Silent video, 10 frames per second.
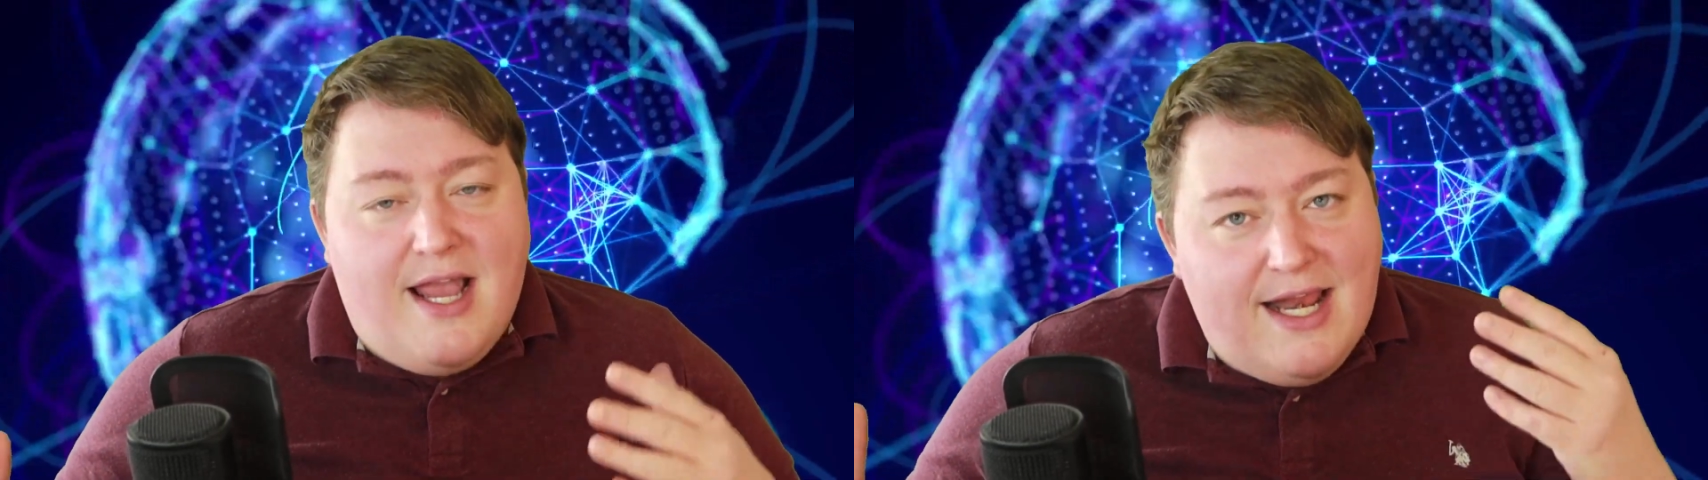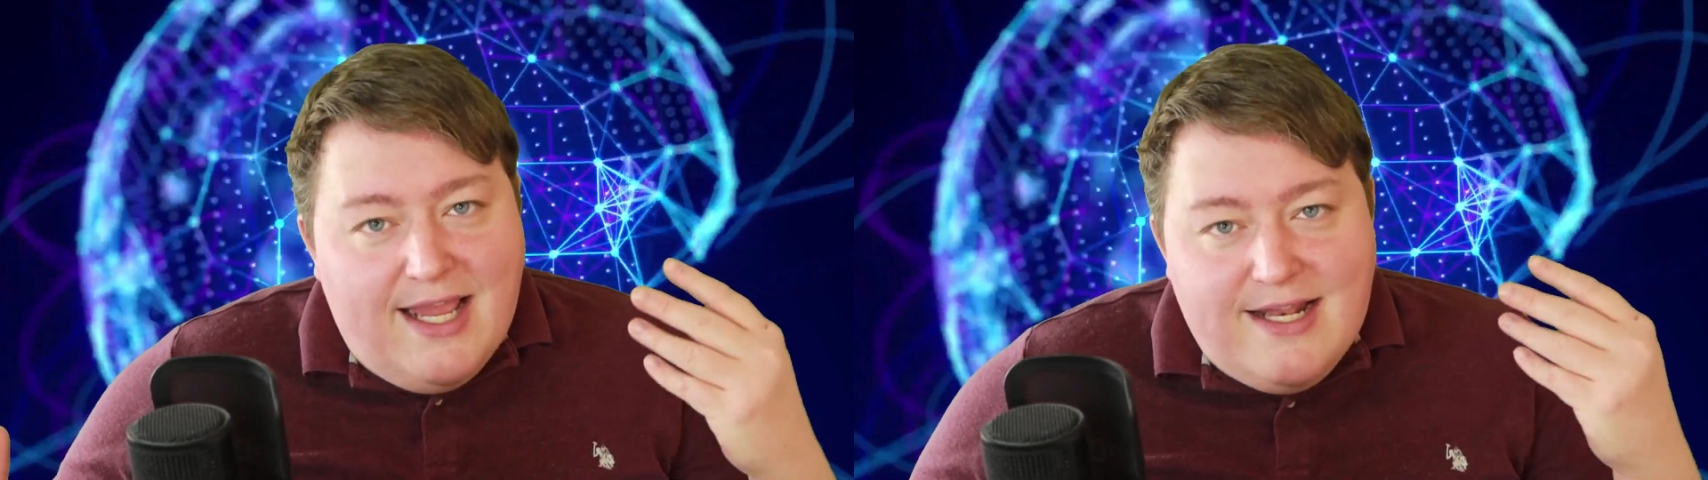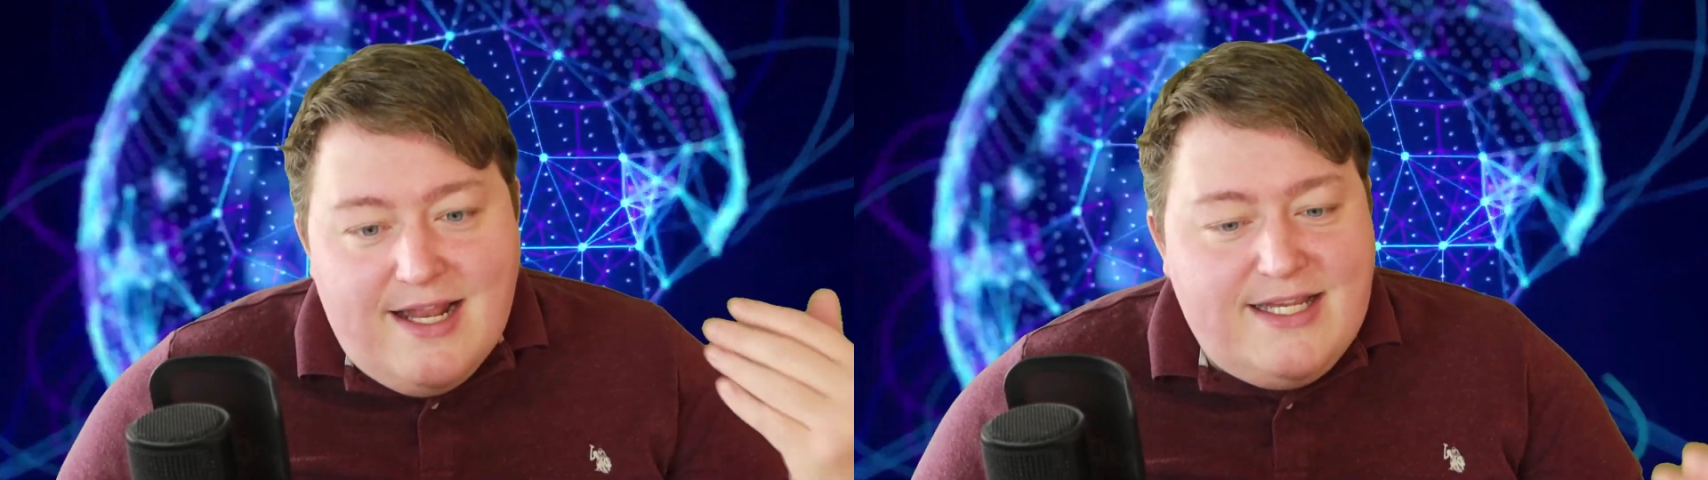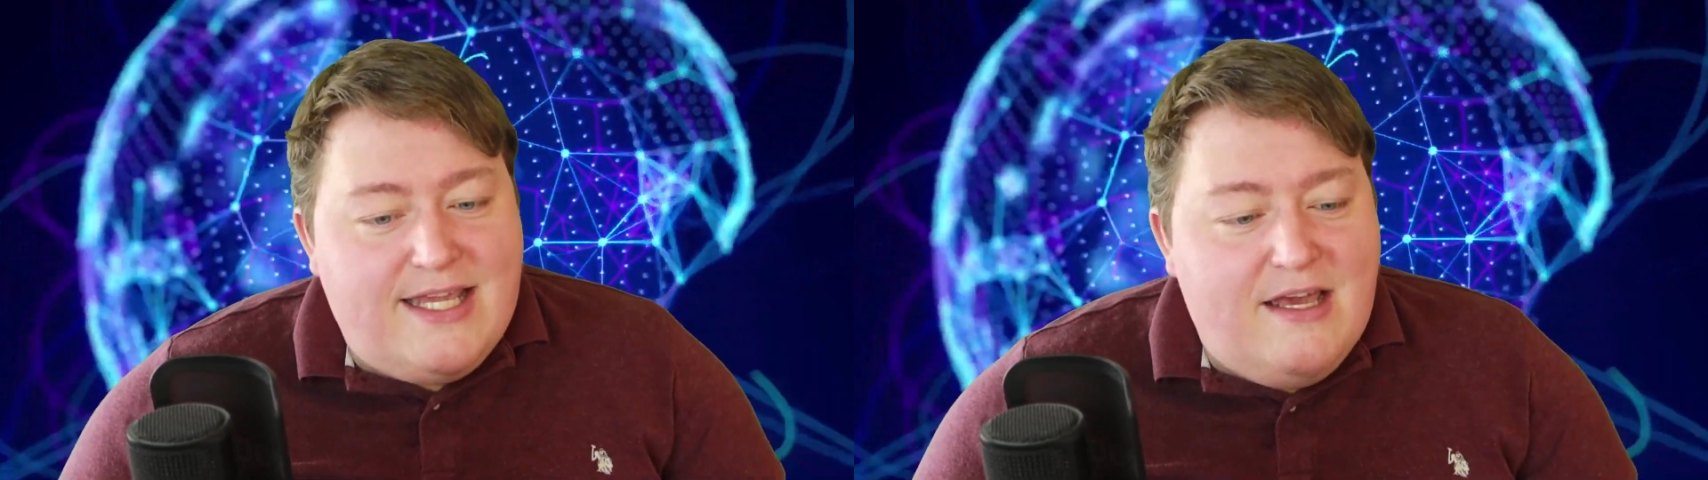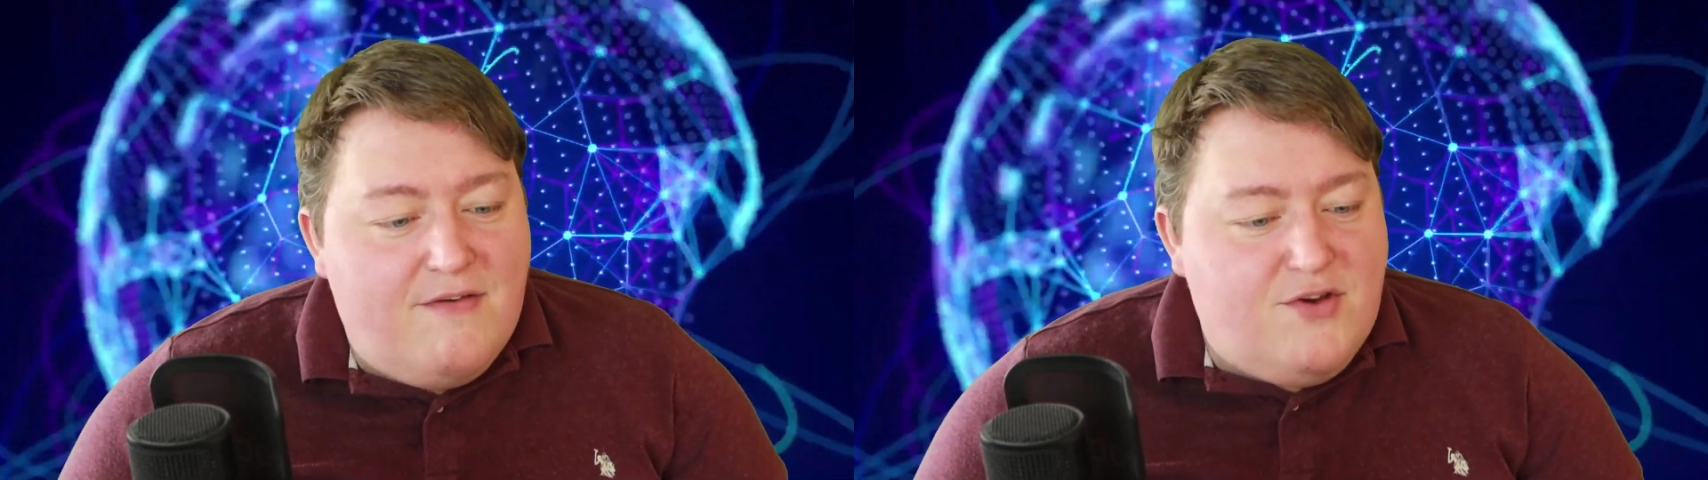kind of get an
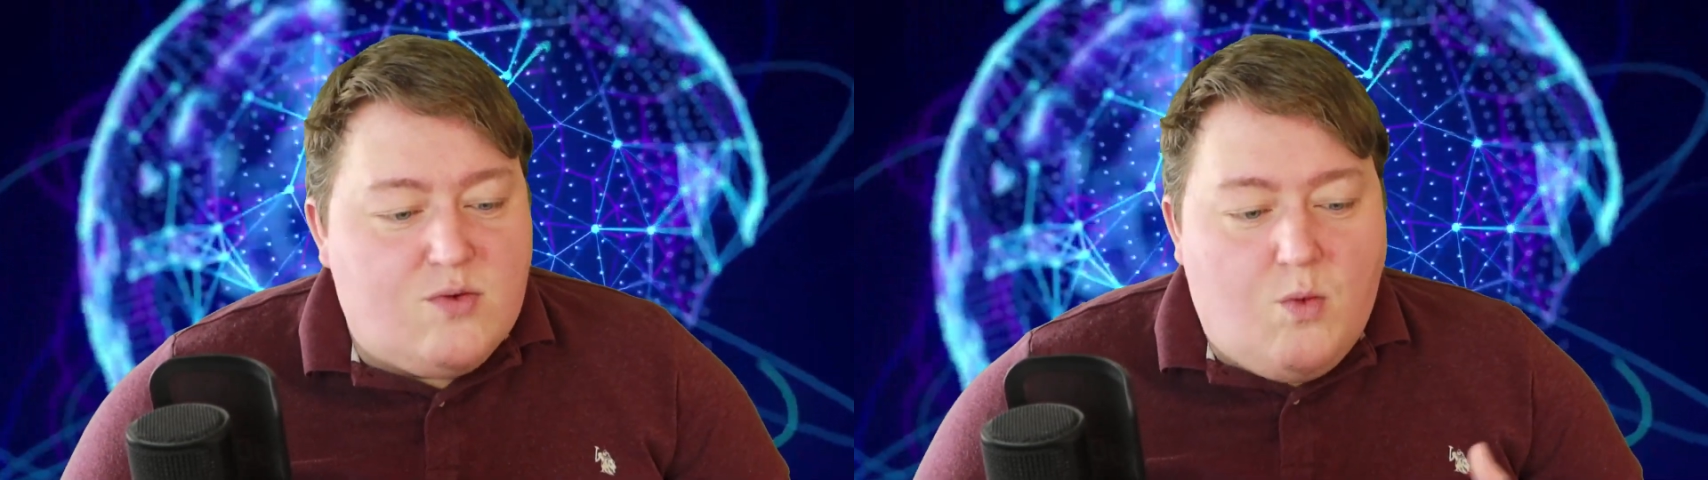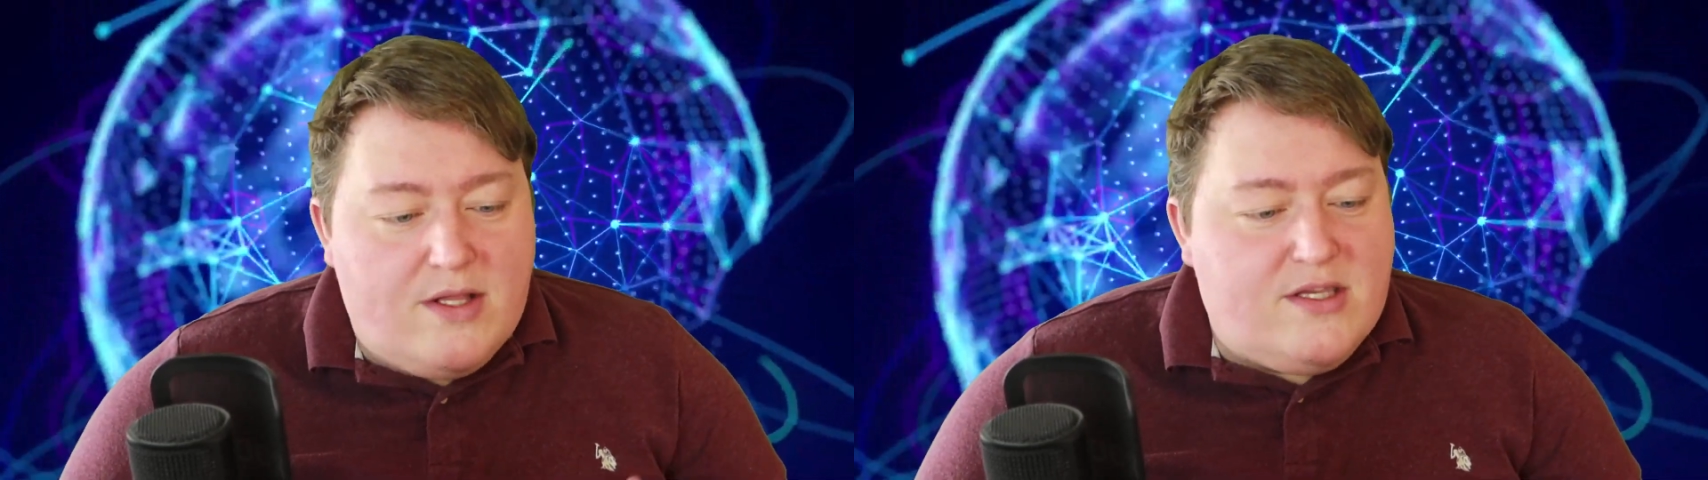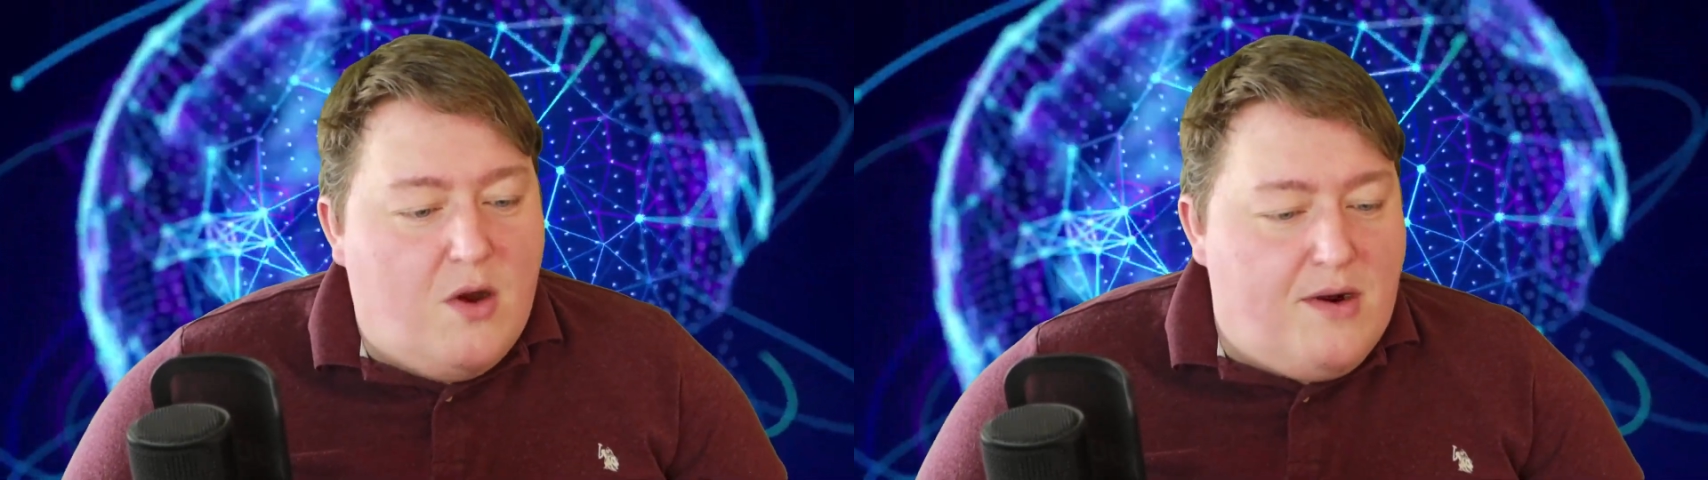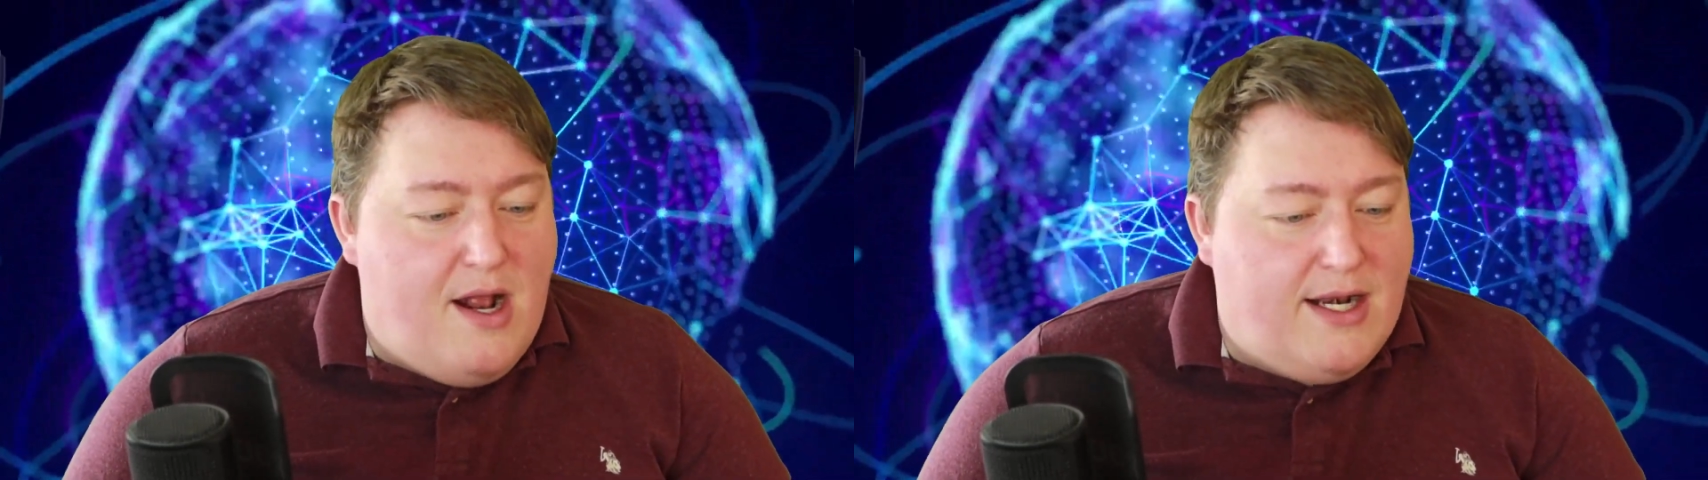idea of just what's going